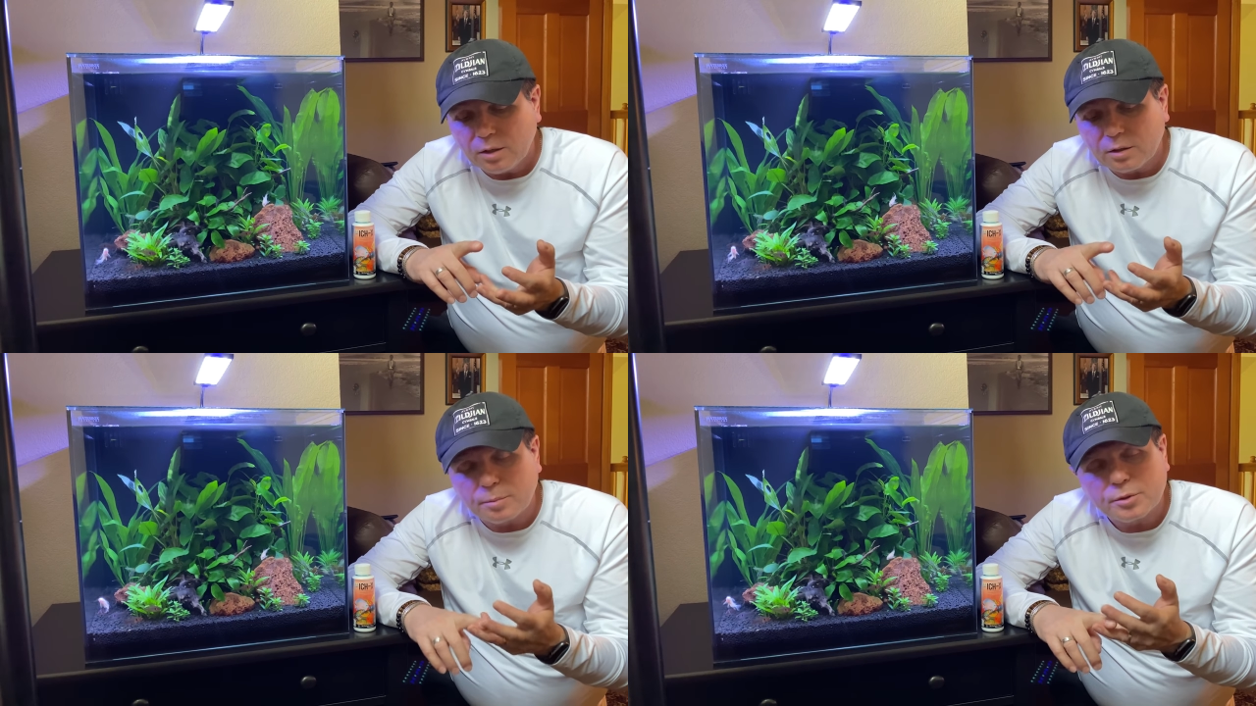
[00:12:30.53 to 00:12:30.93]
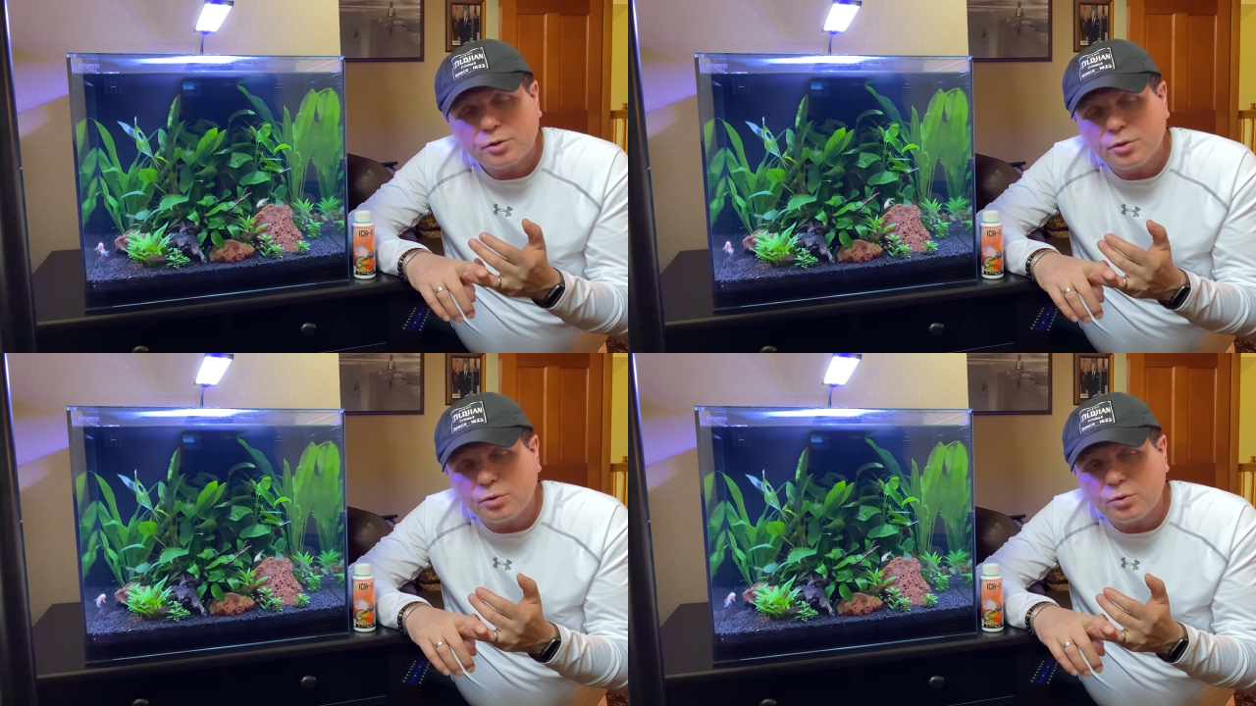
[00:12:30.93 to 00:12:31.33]
Number
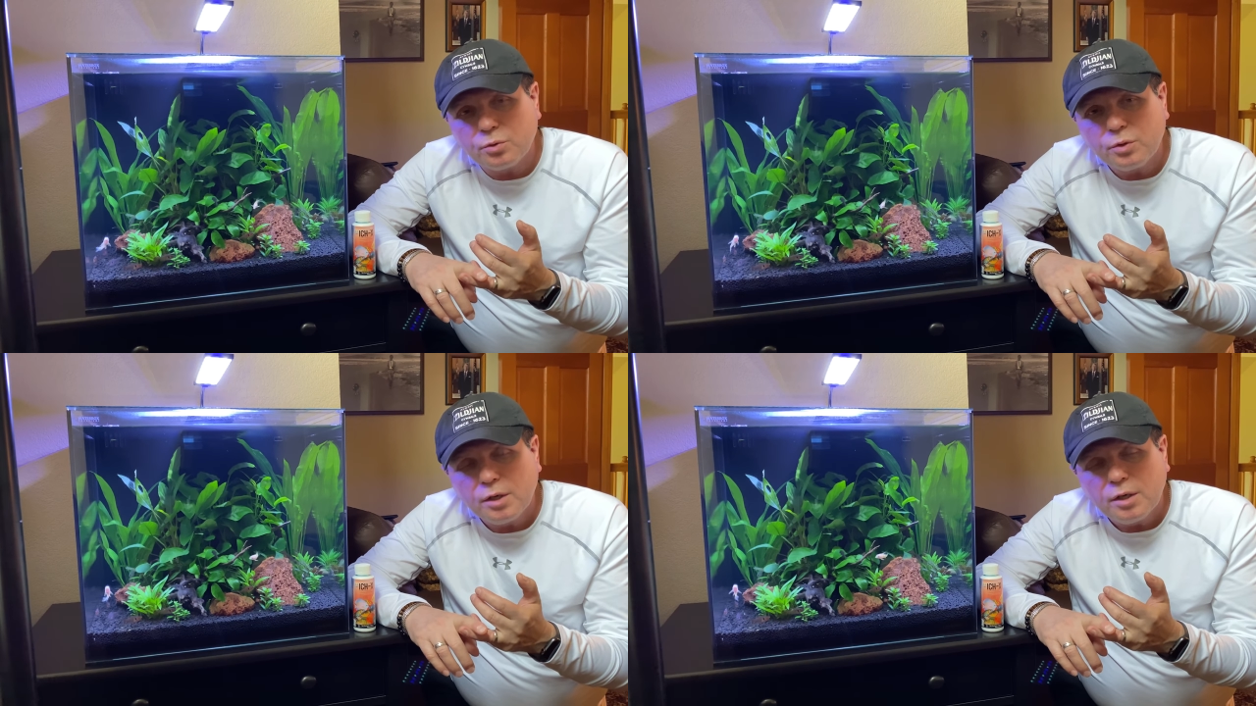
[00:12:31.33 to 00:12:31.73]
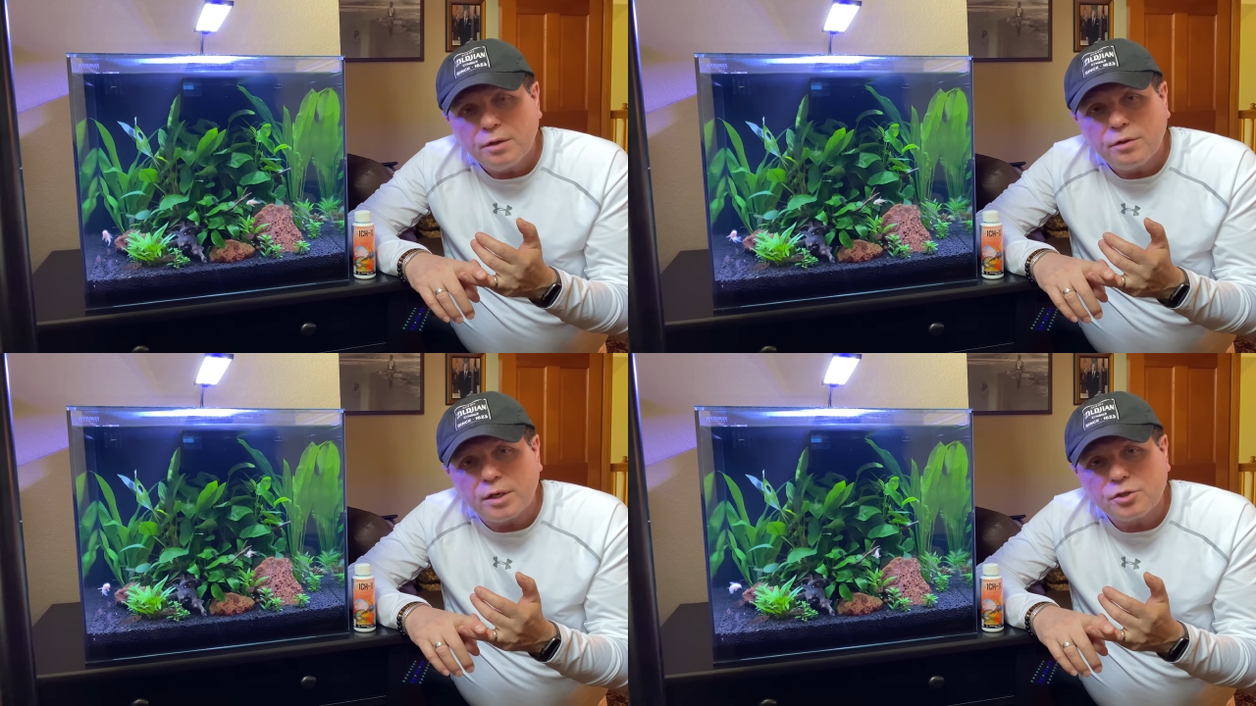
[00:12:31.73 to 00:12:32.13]
two,
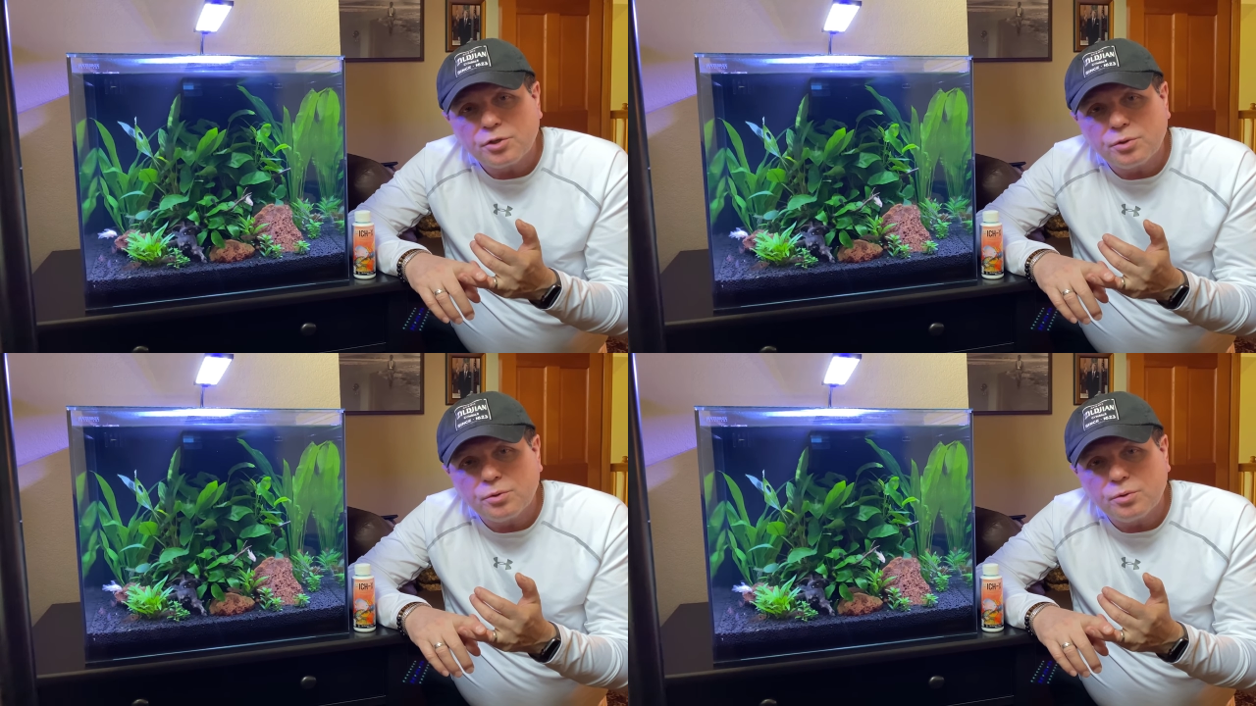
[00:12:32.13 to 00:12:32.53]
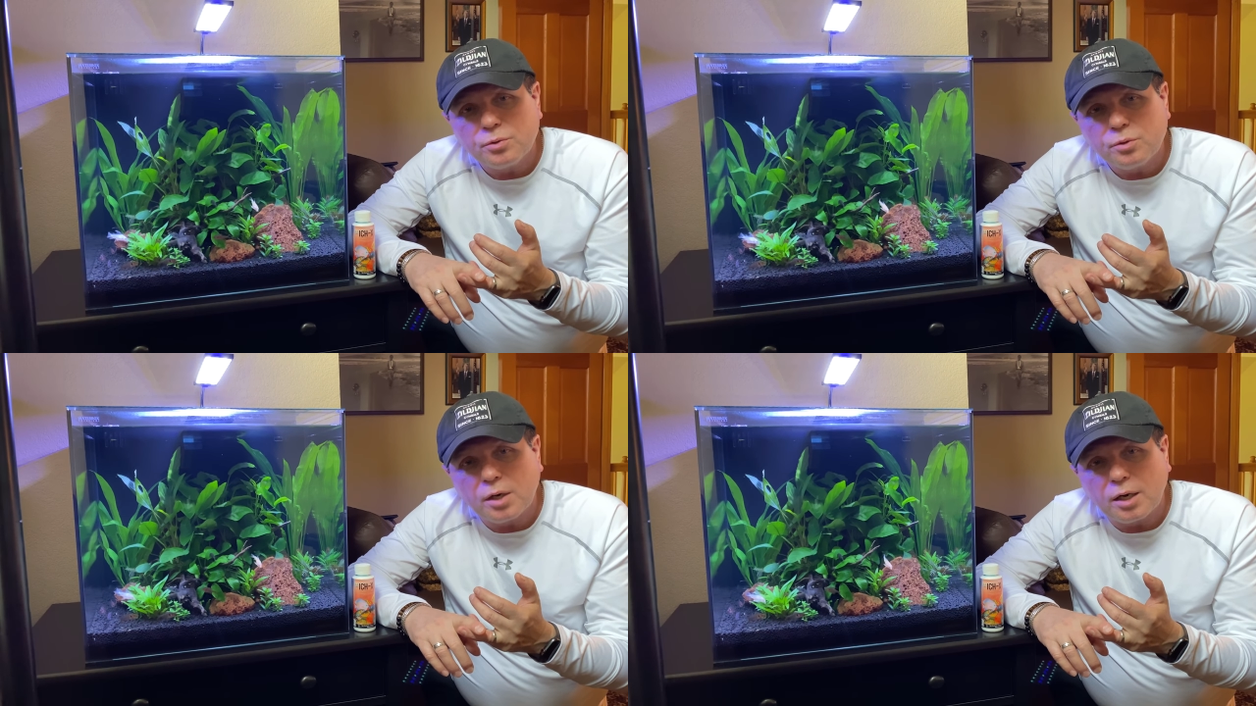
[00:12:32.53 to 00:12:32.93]
that you